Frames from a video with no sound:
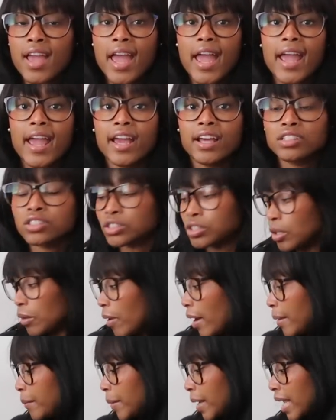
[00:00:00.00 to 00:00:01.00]
And so
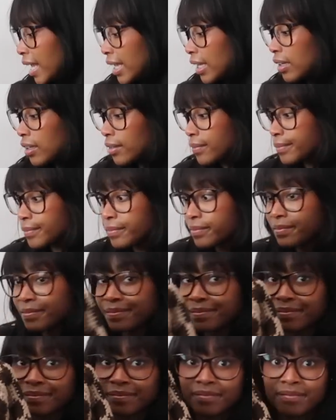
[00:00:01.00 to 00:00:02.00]
I made
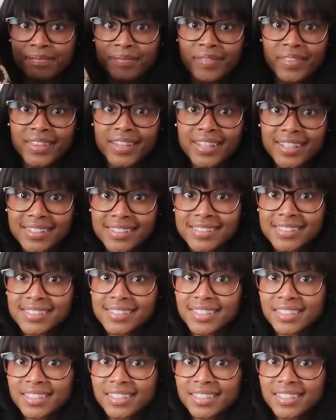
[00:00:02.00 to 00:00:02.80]
this,